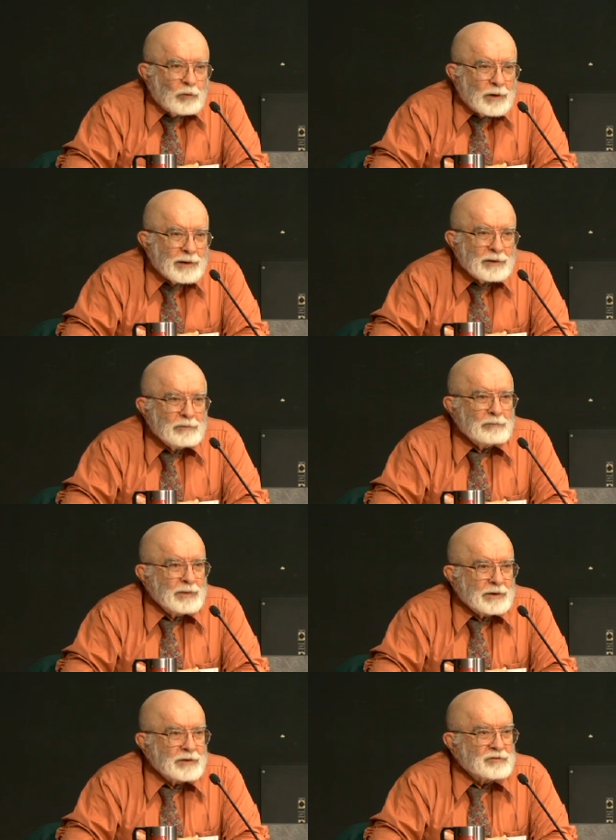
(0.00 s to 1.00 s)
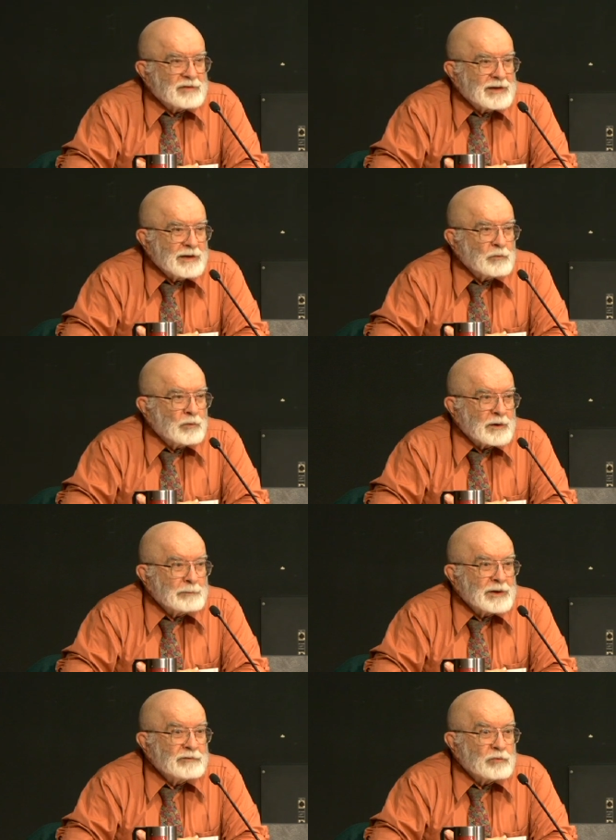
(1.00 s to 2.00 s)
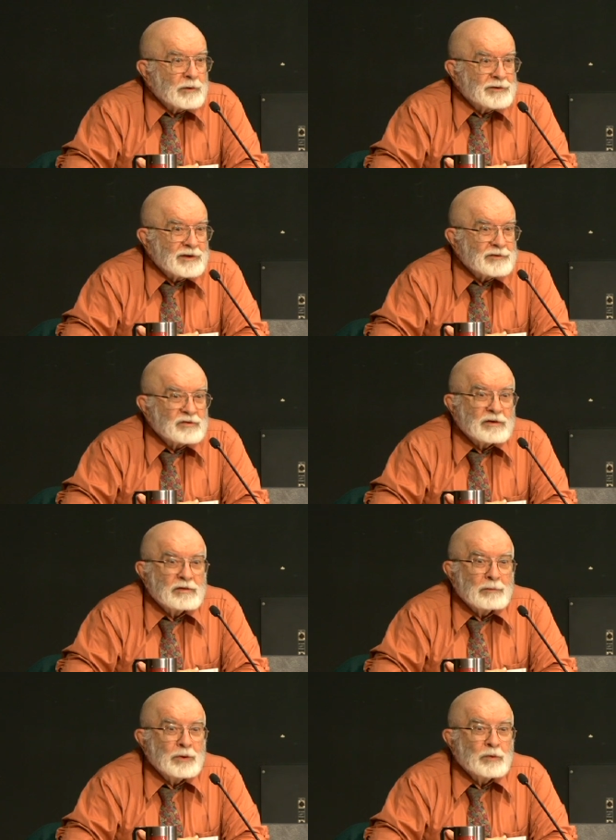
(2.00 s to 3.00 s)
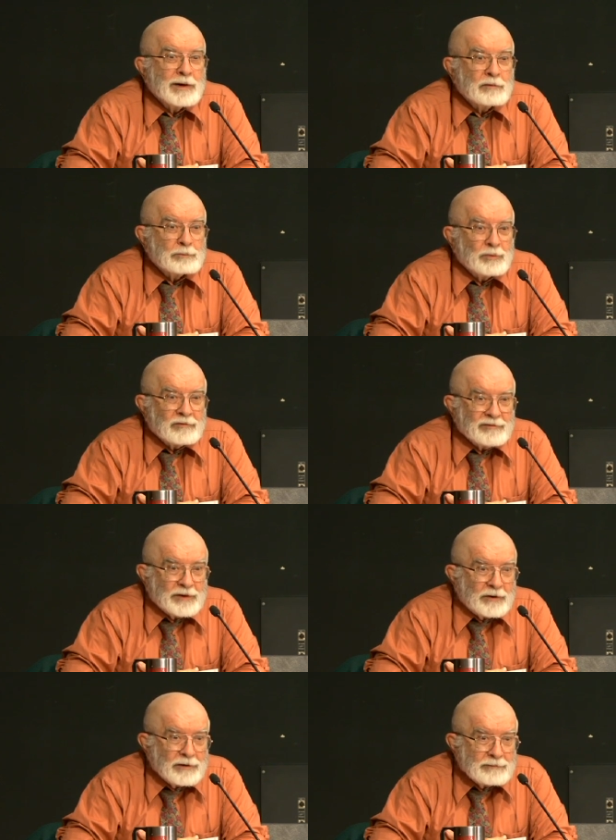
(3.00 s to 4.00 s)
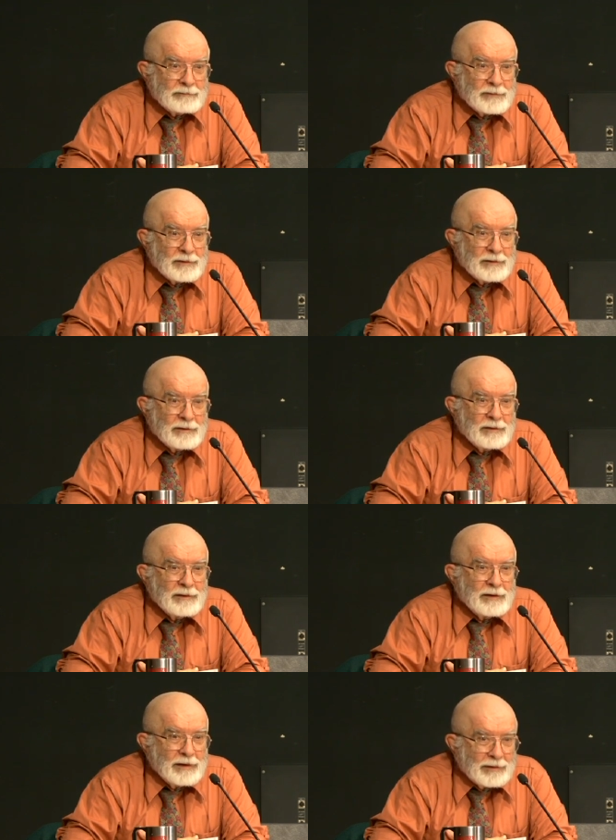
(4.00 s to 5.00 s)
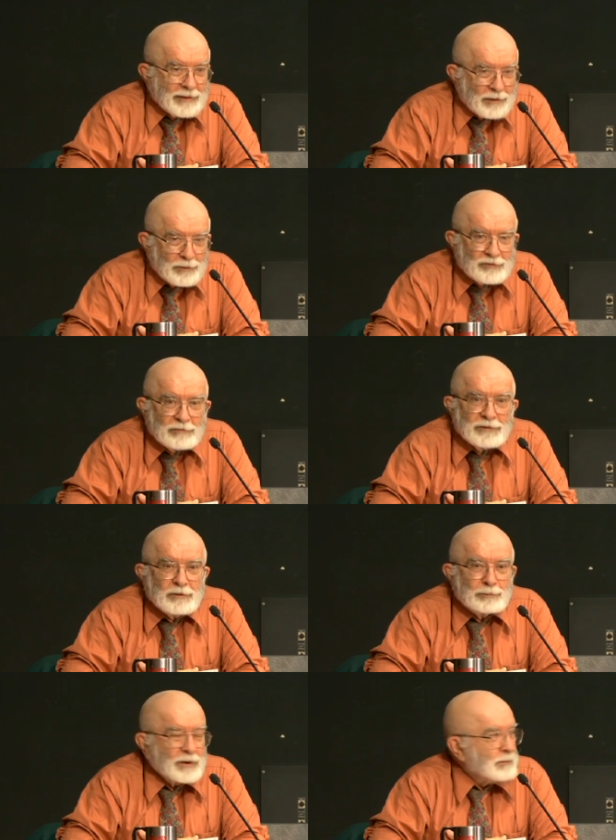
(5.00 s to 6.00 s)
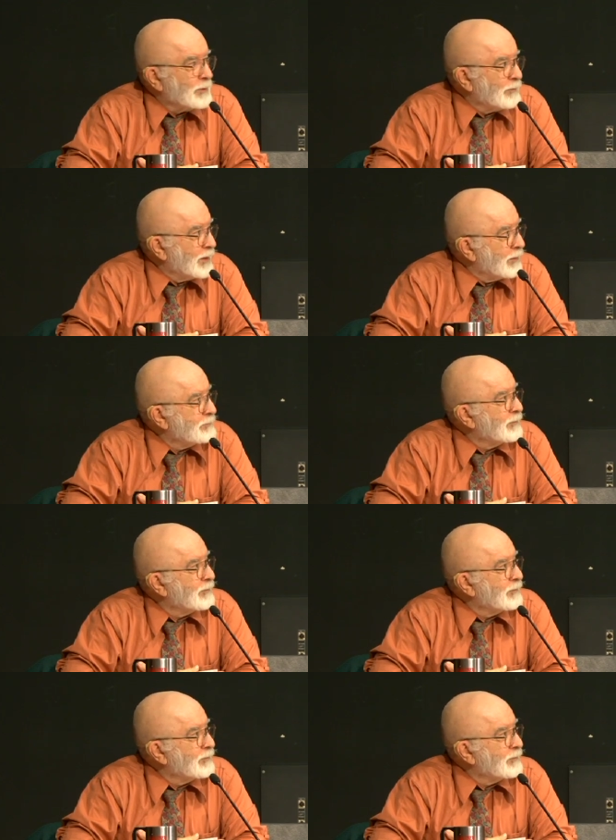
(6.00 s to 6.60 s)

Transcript: Why? Because they didn't want to pay for a test of the blowout preventer. That is a real problem there.